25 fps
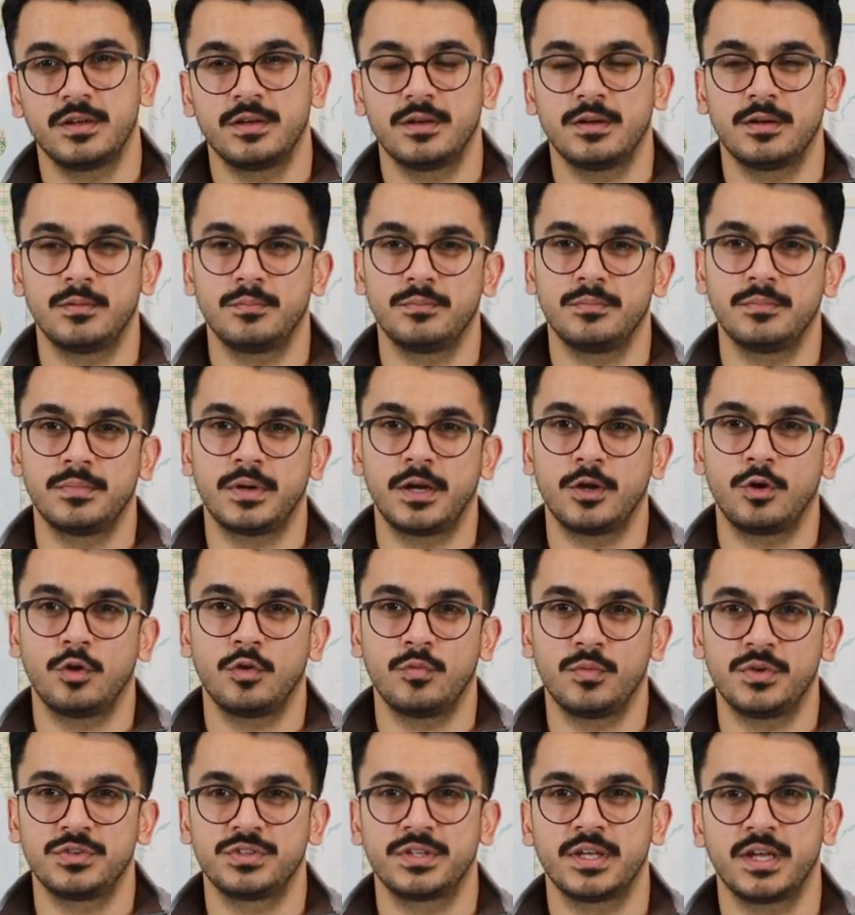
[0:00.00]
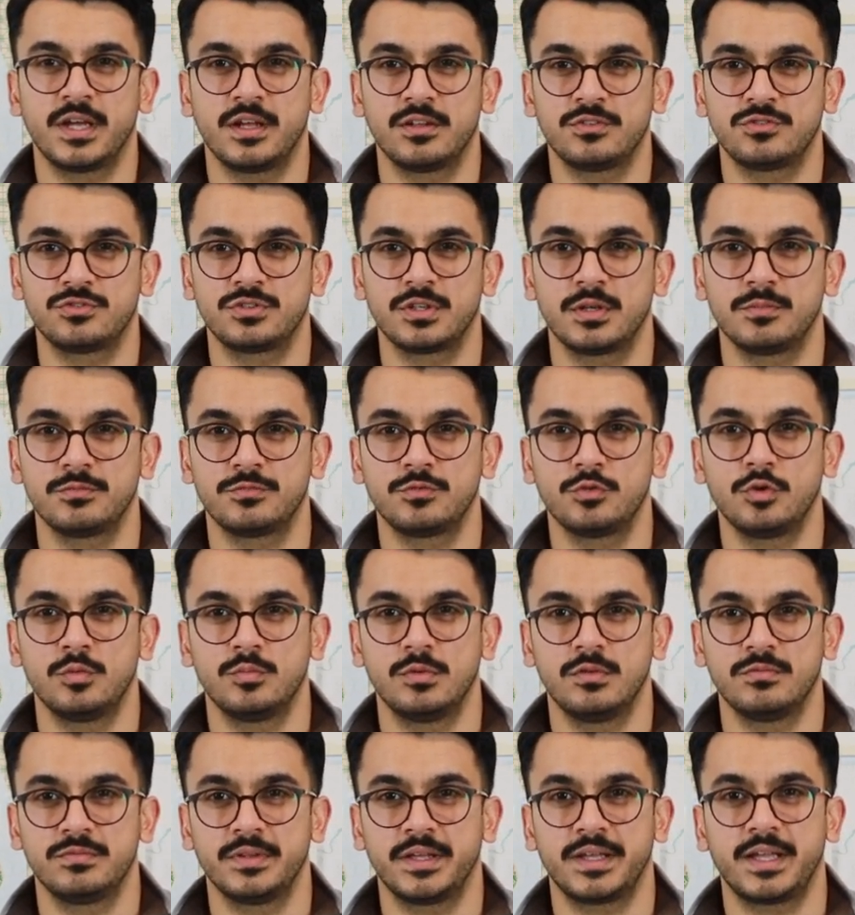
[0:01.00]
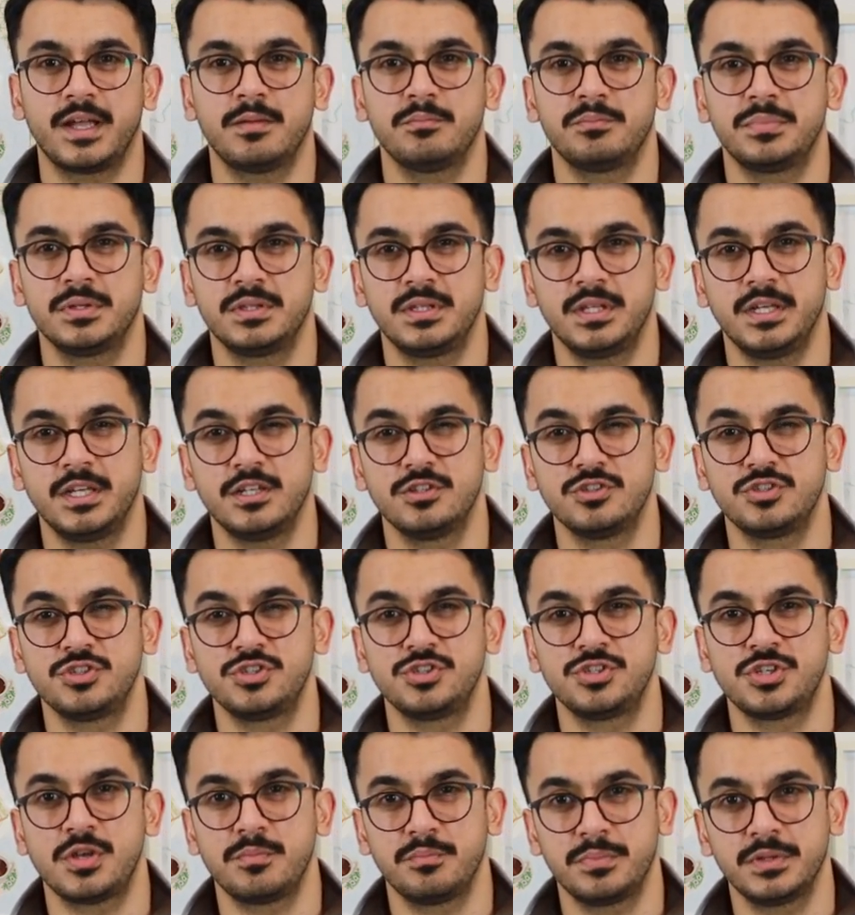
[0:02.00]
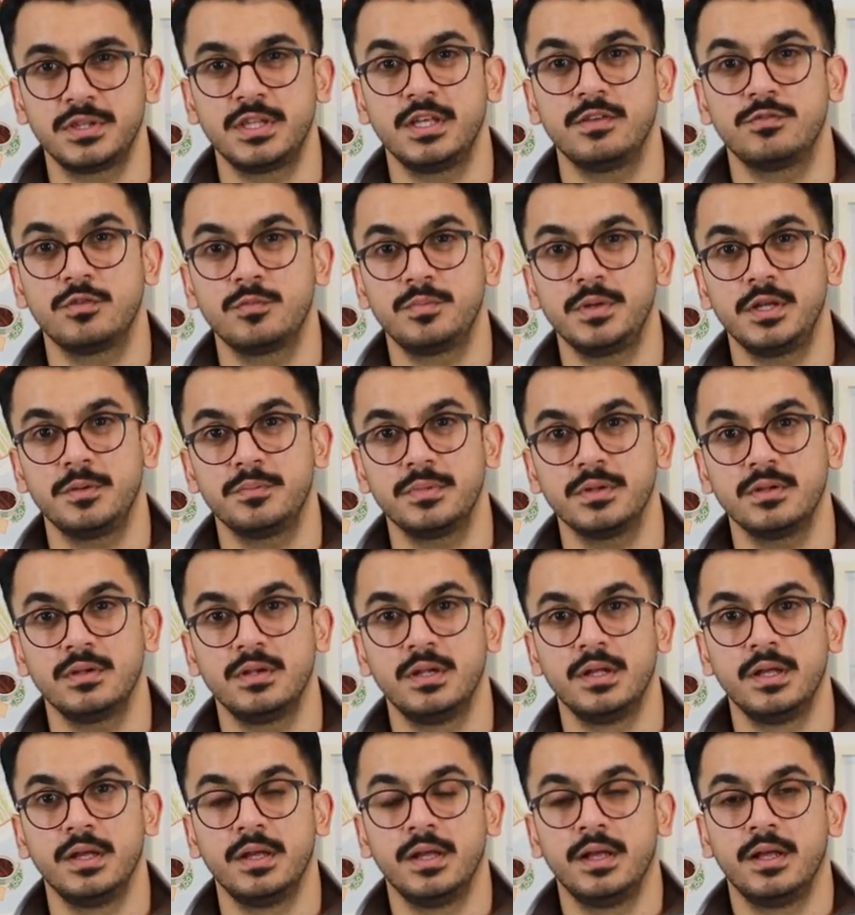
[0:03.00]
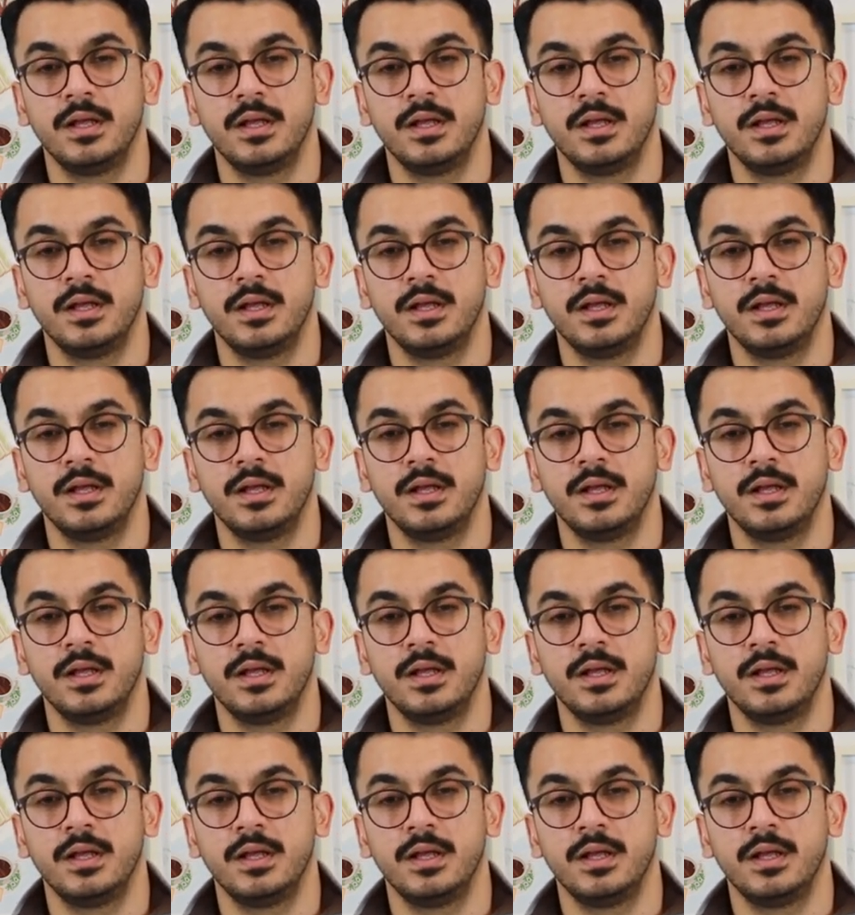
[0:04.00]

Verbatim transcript: Um, I always had some form of like empathy and sympathy for people.